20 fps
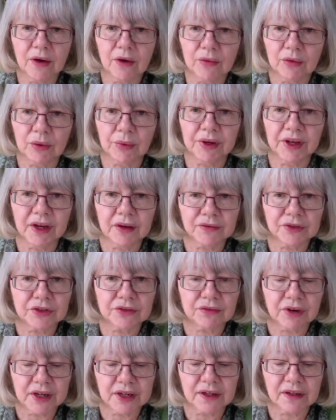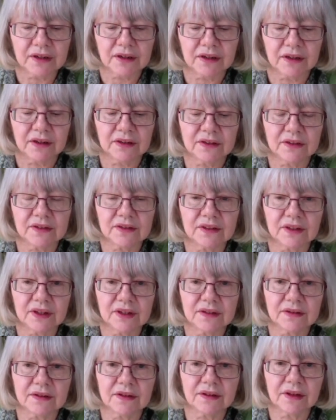What we have to recognise
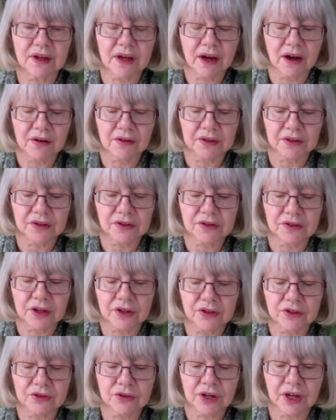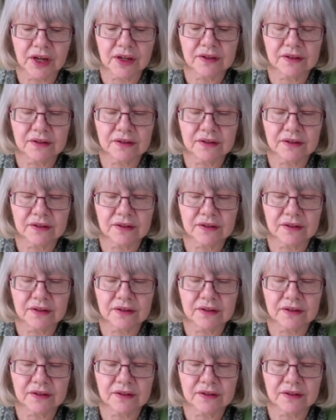is that the current social care